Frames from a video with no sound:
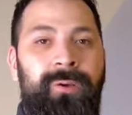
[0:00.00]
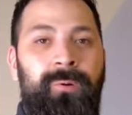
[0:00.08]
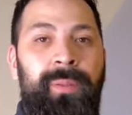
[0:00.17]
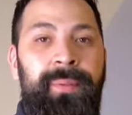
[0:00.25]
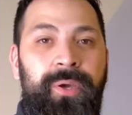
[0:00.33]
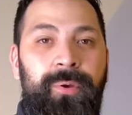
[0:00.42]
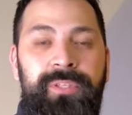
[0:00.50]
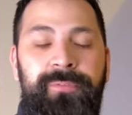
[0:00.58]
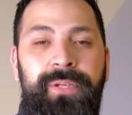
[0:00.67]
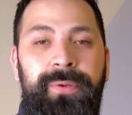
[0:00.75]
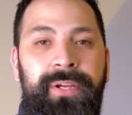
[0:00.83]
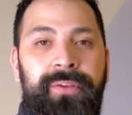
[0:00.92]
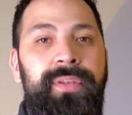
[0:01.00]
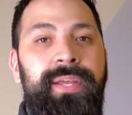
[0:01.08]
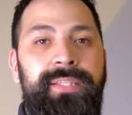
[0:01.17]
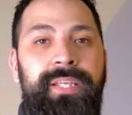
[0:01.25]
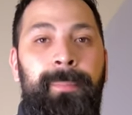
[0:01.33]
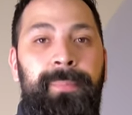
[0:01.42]
Well, I'm gonna go this video here. the
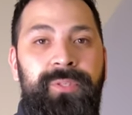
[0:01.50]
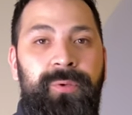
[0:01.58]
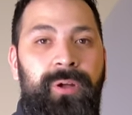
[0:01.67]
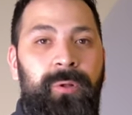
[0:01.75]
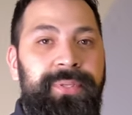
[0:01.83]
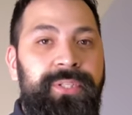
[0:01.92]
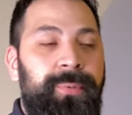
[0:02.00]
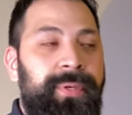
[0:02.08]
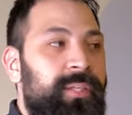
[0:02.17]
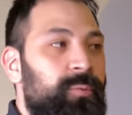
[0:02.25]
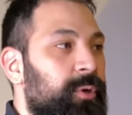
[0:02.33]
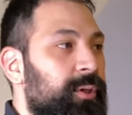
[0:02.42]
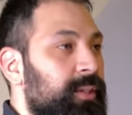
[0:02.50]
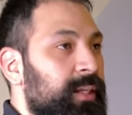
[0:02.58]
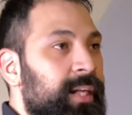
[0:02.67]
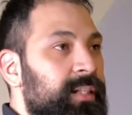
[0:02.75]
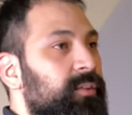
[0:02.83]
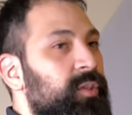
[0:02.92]
next episode, I'll be doing is with the
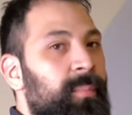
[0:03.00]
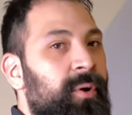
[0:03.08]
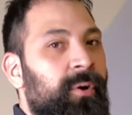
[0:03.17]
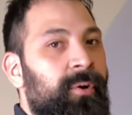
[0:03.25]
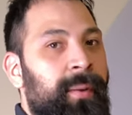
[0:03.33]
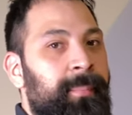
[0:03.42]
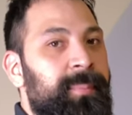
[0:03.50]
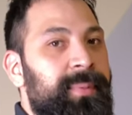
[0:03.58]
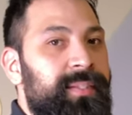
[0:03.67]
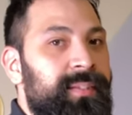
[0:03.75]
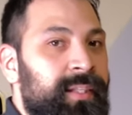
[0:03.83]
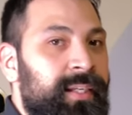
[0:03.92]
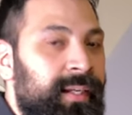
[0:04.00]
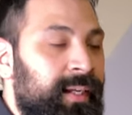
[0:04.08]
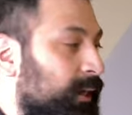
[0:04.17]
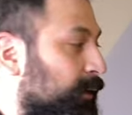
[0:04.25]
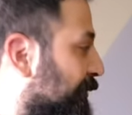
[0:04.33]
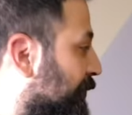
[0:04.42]
Edge of Tomorrow. I'm gonna be seeing
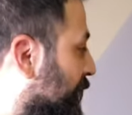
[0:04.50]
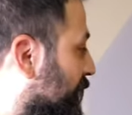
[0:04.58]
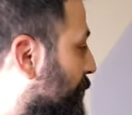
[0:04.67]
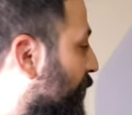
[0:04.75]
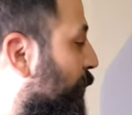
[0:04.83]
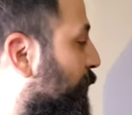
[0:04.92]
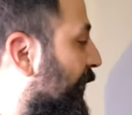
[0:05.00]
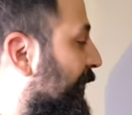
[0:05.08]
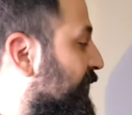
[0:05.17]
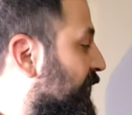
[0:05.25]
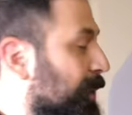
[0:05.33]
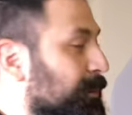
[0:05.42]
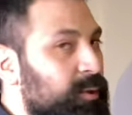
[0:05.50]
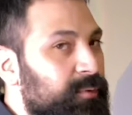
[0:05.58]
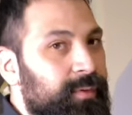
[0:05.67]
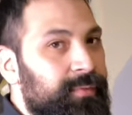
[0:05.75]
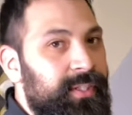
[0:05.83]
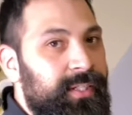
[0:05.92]
if this Monoprice
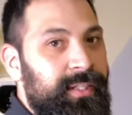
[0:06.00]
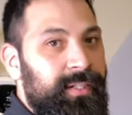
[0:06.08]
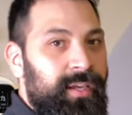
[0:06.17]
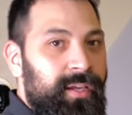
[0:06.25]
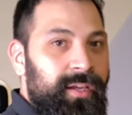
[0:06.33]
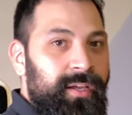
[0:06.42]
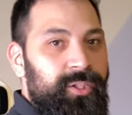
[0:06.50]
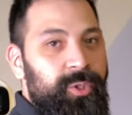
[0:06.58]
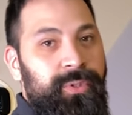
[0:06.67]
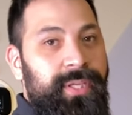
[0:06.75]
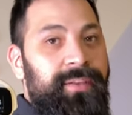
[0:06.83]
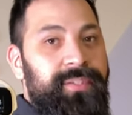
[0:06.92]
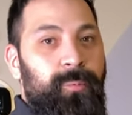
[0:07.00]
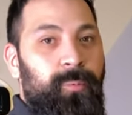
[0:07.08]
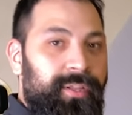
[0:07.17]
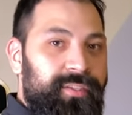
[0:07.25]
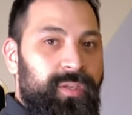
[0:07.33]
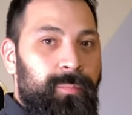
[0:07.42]
M215 2000
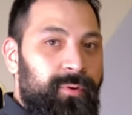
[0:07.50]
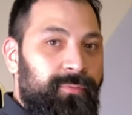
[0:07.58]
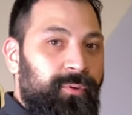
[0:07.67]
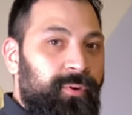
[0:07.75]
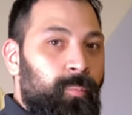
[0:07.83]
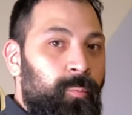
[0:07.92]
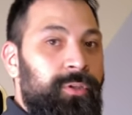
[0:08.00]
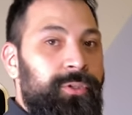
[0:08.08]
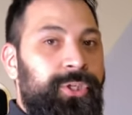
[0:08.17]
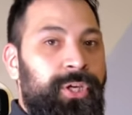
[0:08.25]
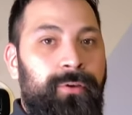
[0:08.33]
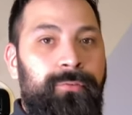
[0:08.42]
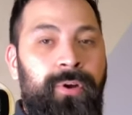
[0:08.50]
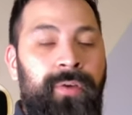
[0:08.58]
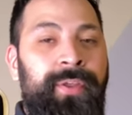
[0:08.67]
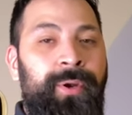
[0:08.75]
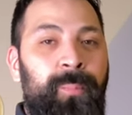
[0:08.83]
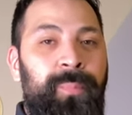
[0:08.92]
watt subwoofer will chuff on
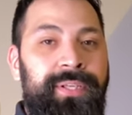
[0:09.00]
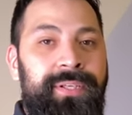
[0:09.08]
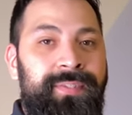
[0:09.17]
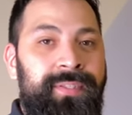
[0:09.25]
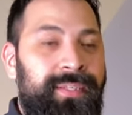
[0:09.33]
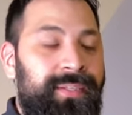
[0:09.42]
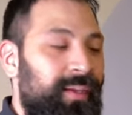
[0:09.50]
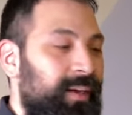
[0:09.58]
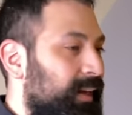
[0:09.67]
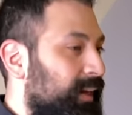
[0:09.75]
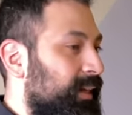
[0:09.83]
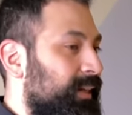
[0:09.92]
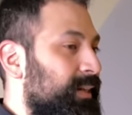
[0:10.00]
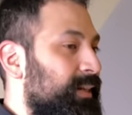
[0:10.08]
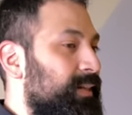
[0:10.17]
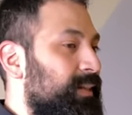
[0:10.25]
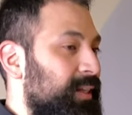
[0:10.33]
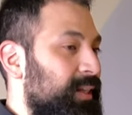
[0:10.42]
that opening scene. It
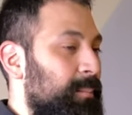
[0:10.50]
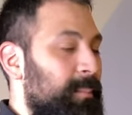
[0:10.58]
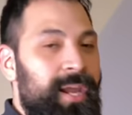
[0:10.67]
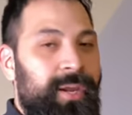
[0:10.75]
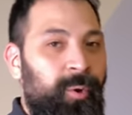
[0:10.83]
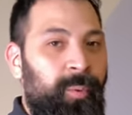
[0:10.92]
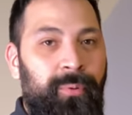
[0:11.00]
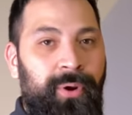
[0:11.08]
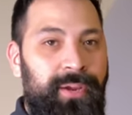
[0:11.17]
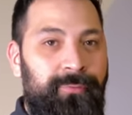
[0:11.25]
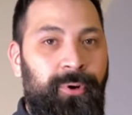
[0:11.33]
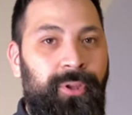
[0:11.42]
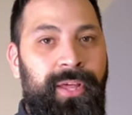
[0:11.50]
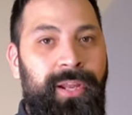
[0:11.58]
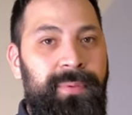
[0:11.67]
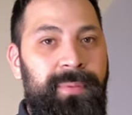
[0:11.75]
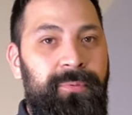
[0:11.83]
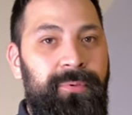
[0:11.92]
is the make or break for a lot of
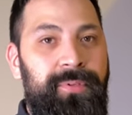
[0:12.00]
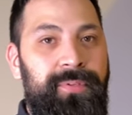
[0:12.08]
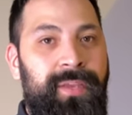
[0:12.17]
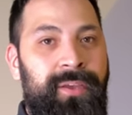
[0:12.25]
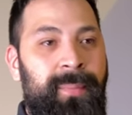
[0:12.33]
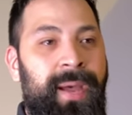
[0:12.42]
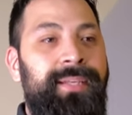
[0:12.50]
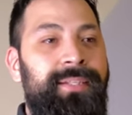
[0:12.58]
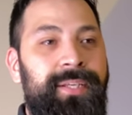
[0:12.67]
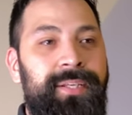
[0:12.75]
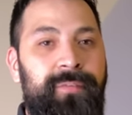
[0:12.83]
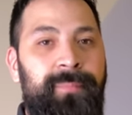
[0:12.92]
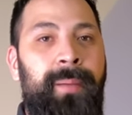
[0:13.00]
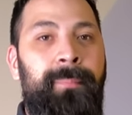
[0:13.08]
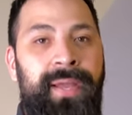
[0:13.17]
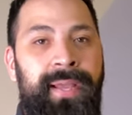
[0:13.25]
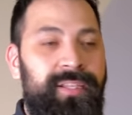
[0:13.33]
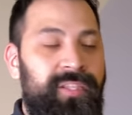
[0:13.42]
people's um, ideas about
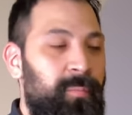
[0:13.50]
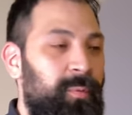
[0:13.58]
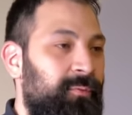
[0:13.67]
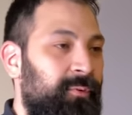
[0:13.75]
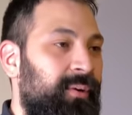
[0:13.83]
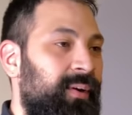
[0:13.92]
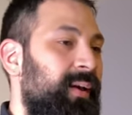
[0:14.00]
buying a subwoofer.